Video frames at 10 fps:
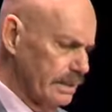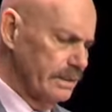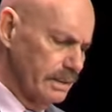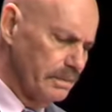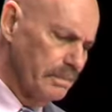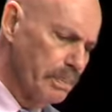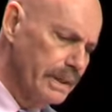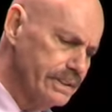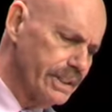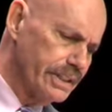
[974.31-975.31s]
and
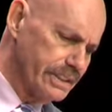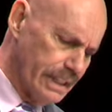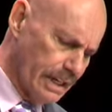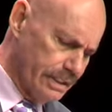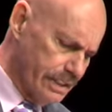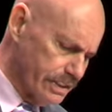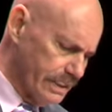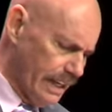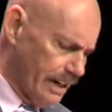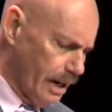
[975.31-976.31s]
preaching instead of just
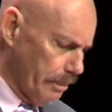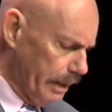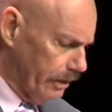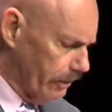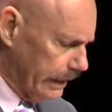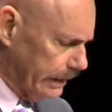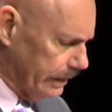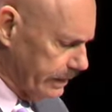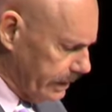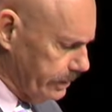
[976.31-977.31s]
standing up here reading
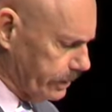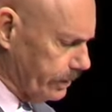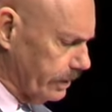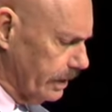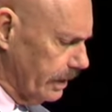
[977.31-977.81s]
and teaching.